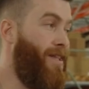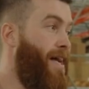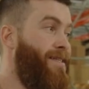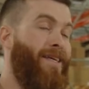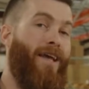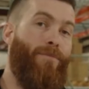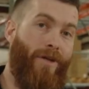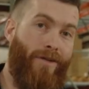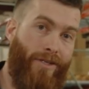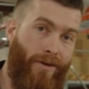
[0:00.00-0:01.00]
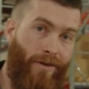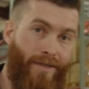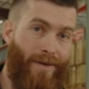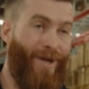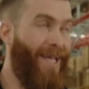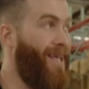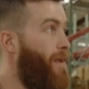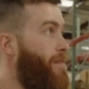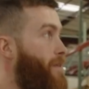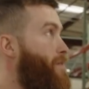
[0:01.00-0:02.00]
the last thing I'm going to show you is I'm going to get
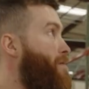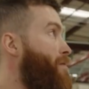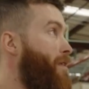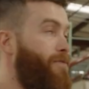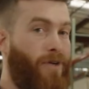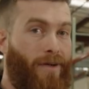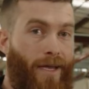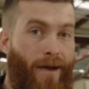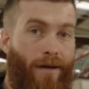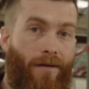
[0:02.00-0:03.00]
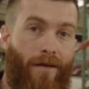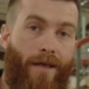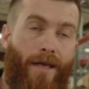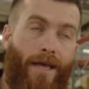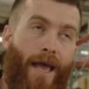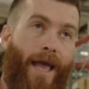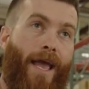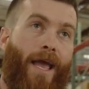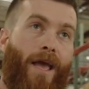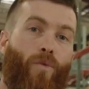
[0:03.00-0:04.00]
on this lift truck here
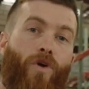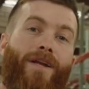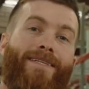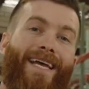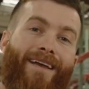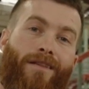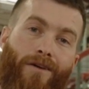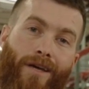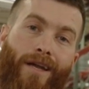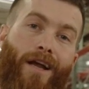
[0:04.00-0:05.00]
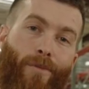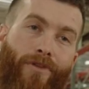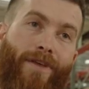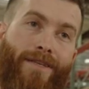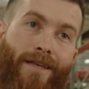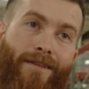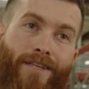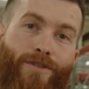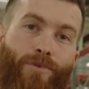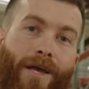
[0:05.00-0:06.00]
and we're going to take a look at a couple things on the
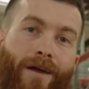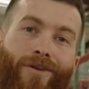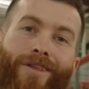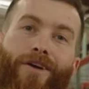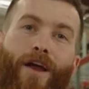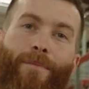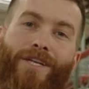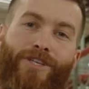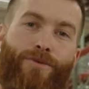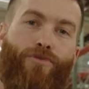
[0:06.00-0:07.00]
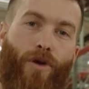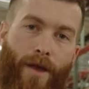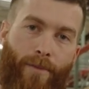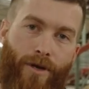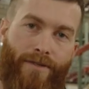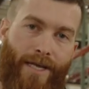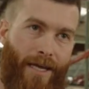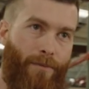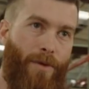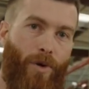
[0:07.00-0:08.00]
display. Earlier I mentioned prohibitors that
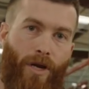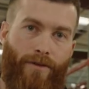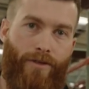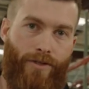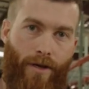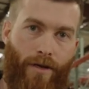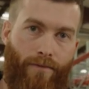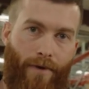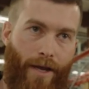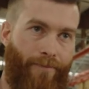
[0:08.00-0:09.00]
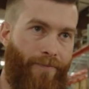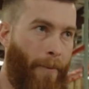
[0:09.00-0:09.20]
can be put on the truck, right?